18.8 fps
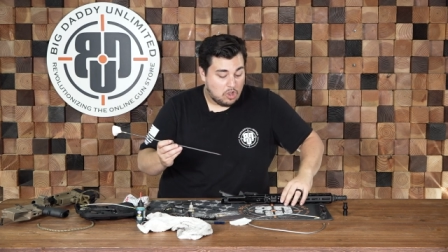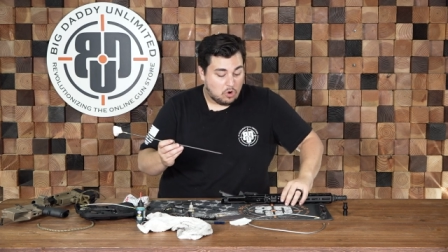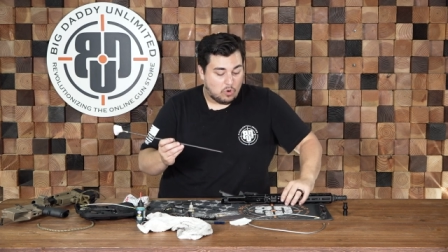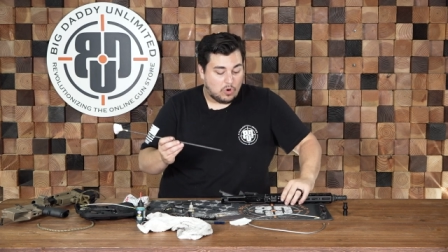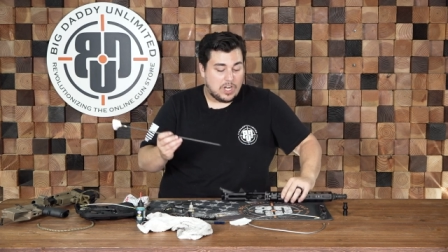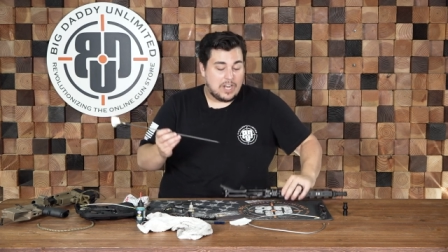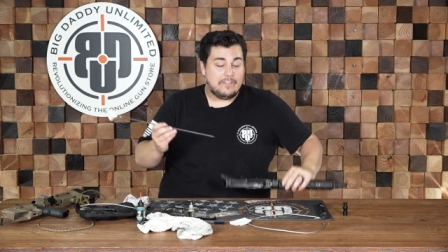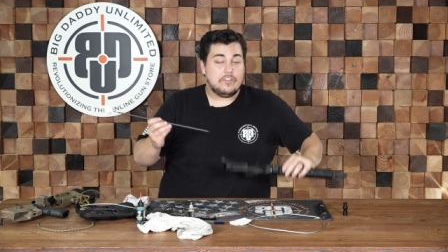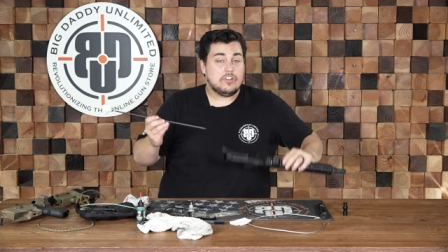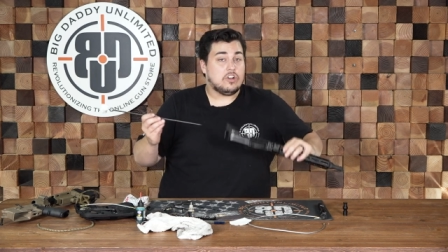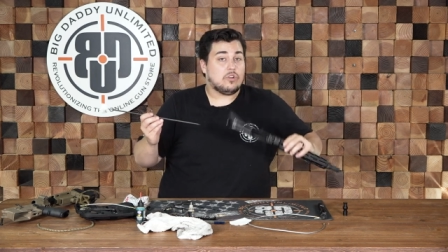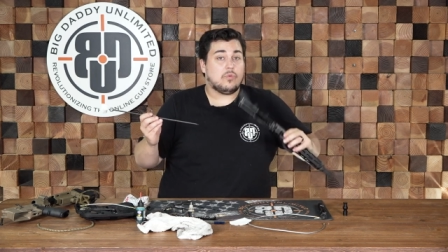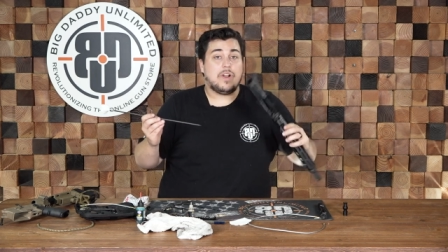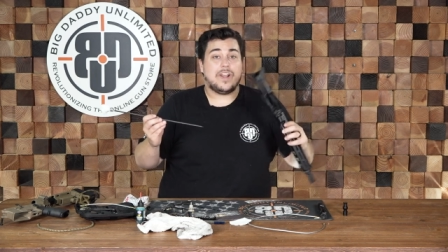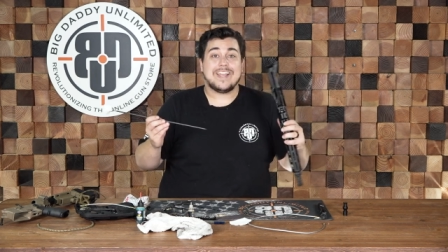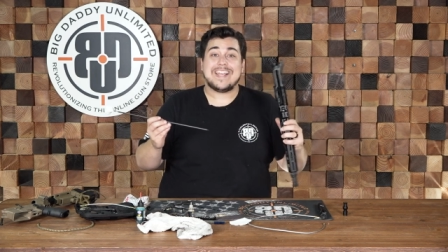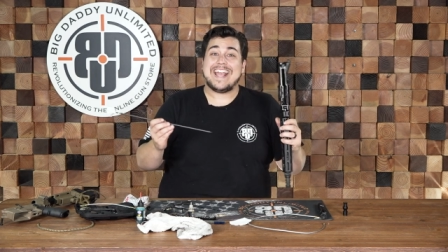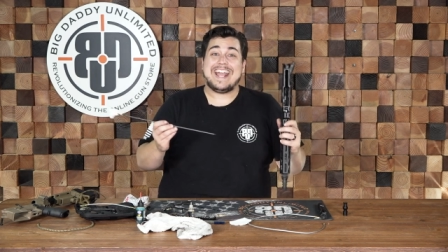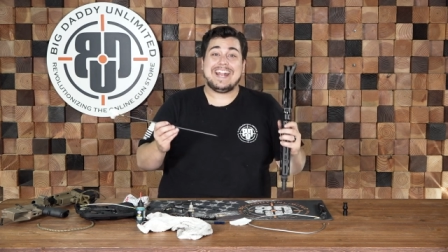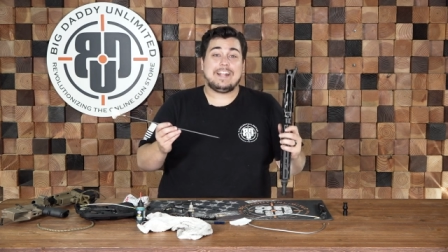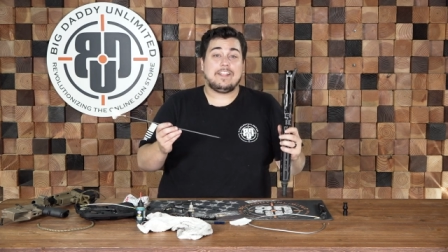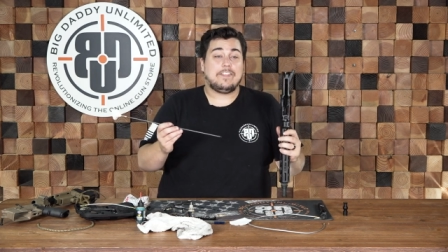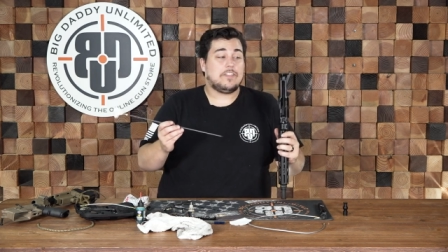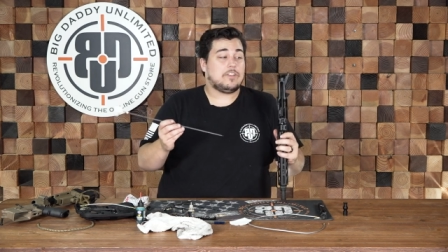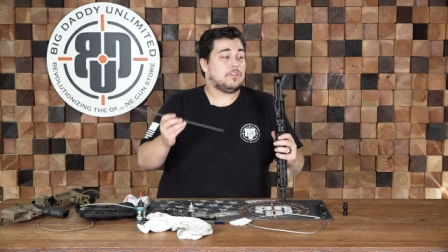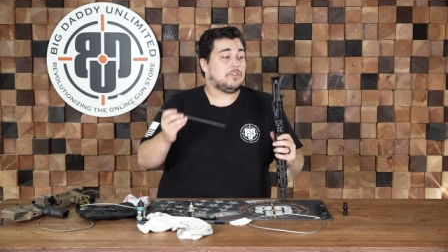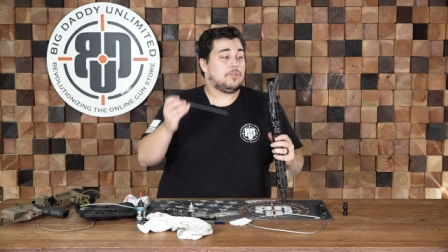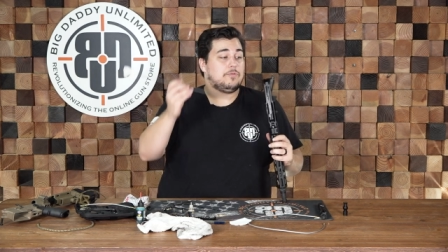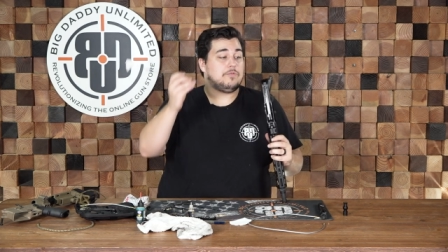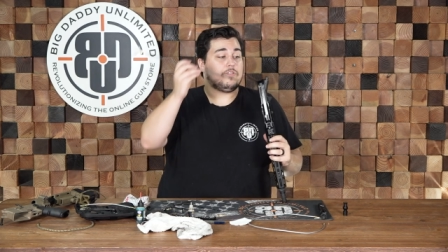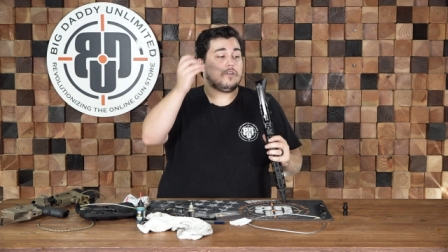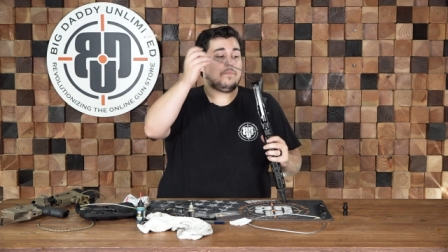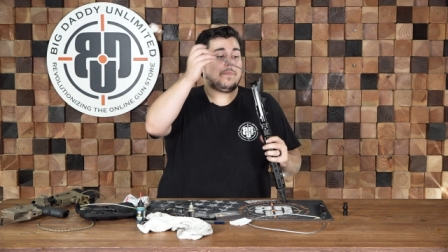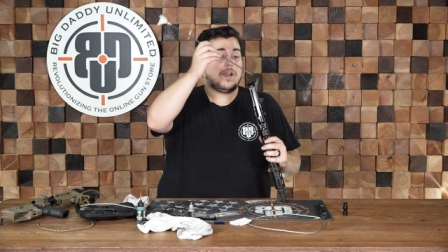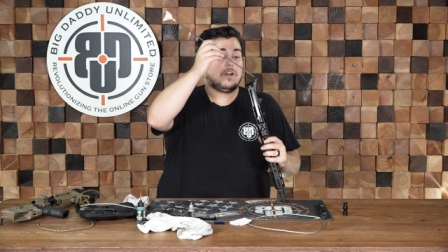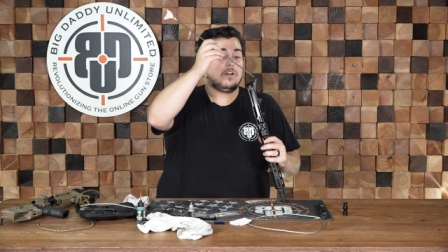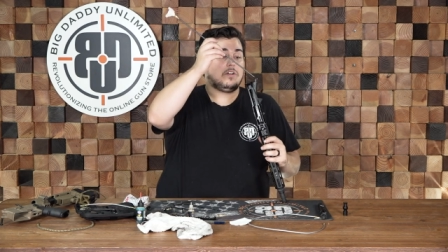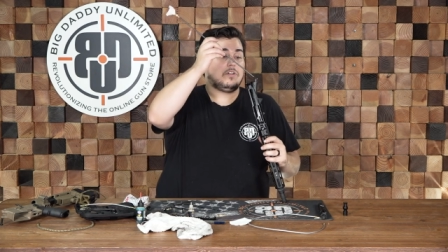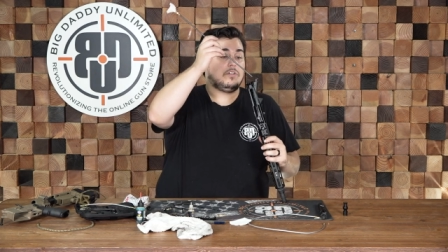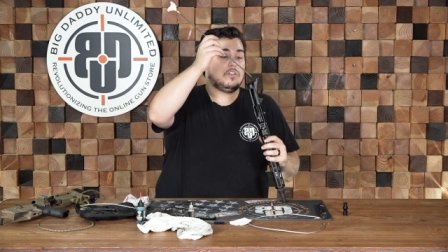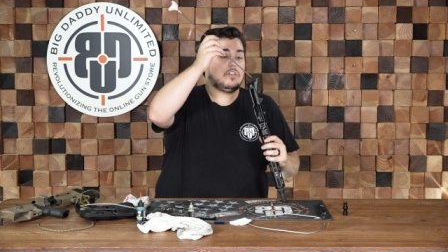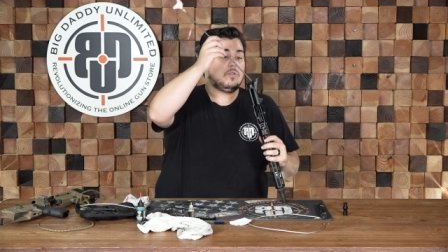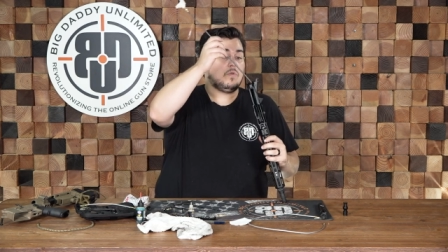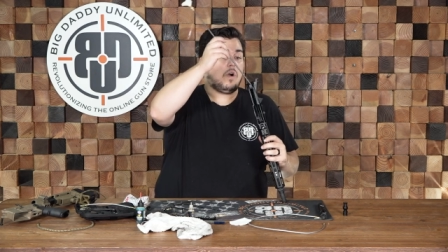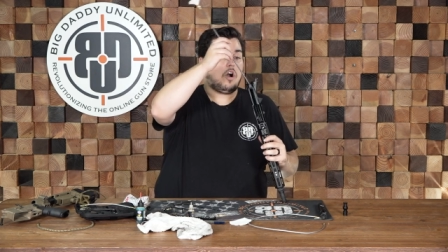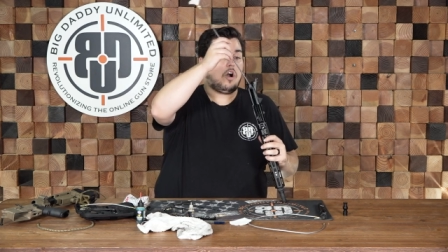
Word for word: Whenever you're running anything through your barrel, you